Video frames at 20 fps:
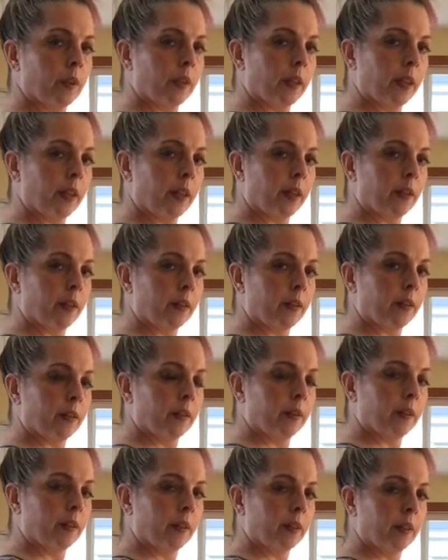Here.
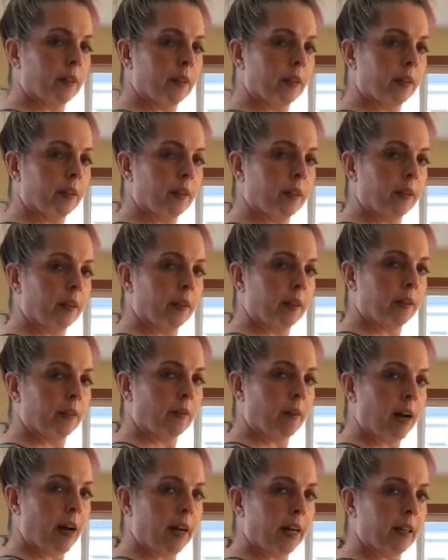
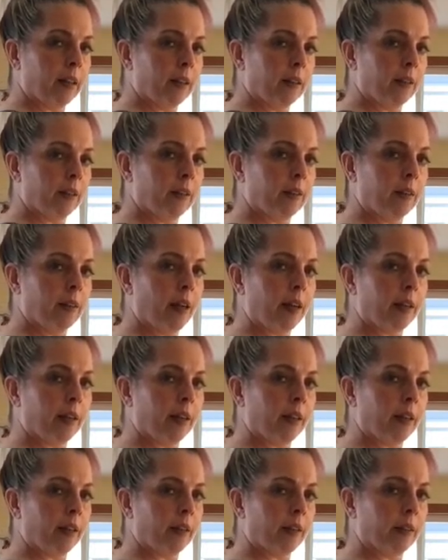Right? Not
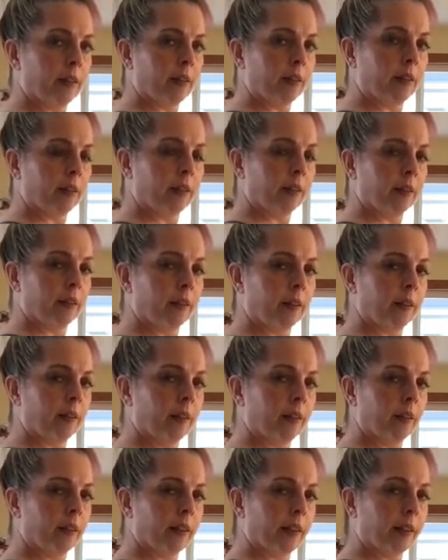here.
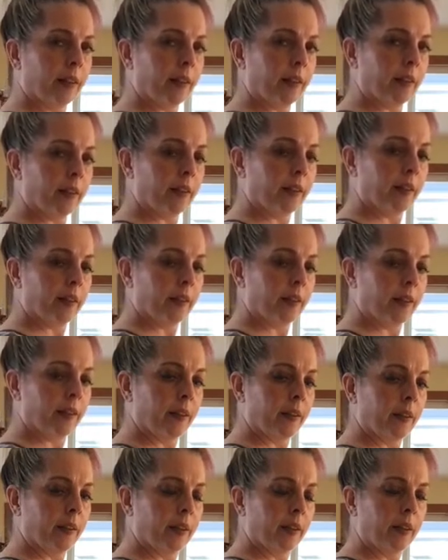Here.
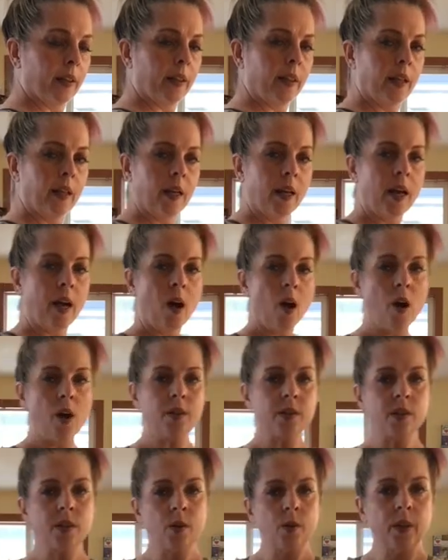
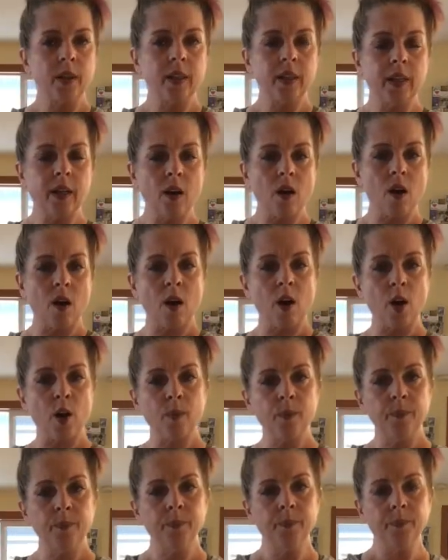Also in the arm
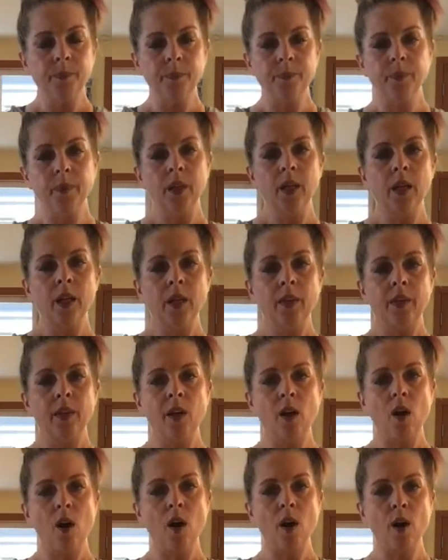
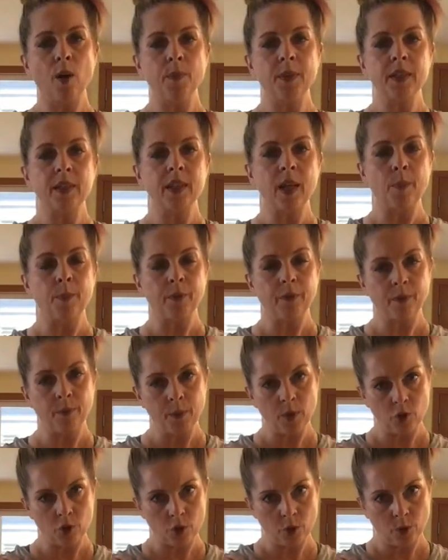is separate from the
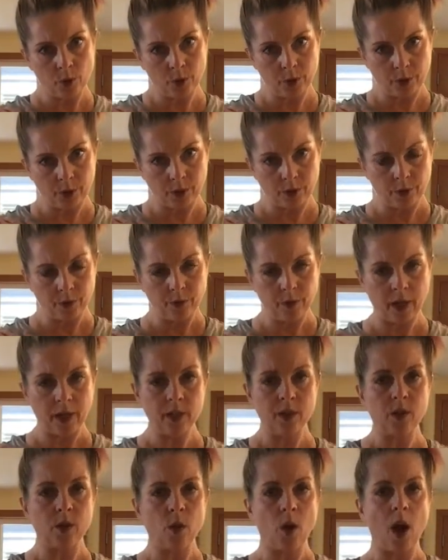shoulder, right?
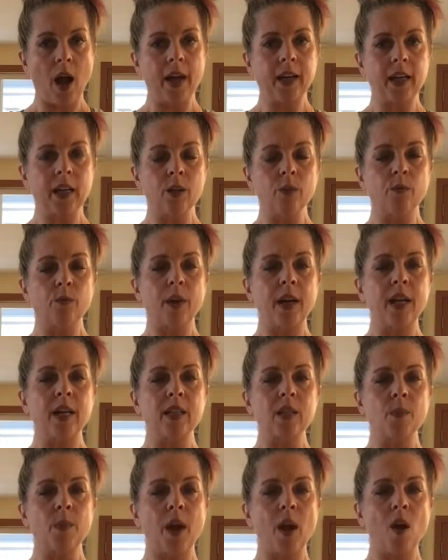So I can raise
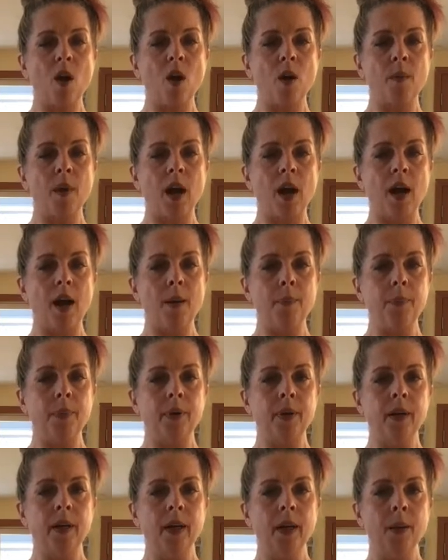my arm up,
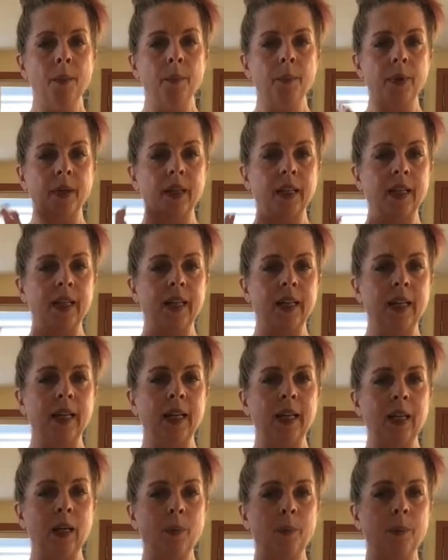but
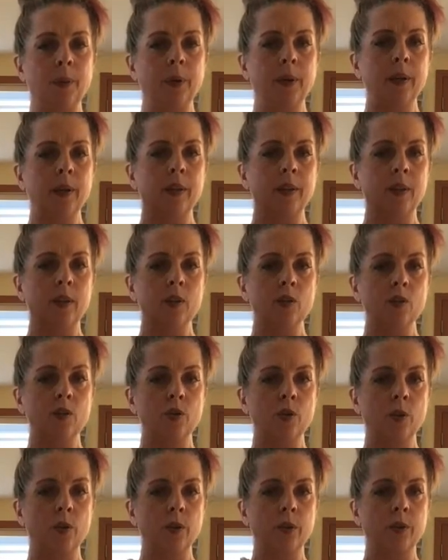keep this
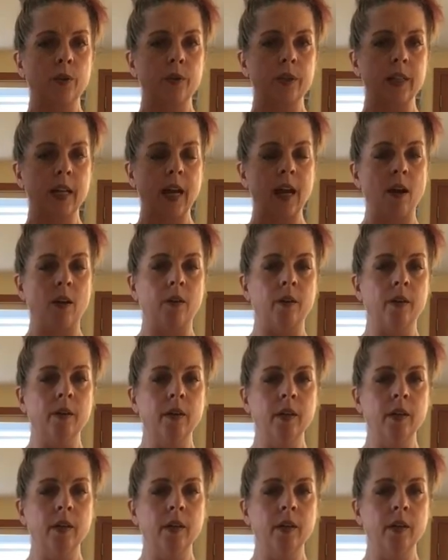shoulder down.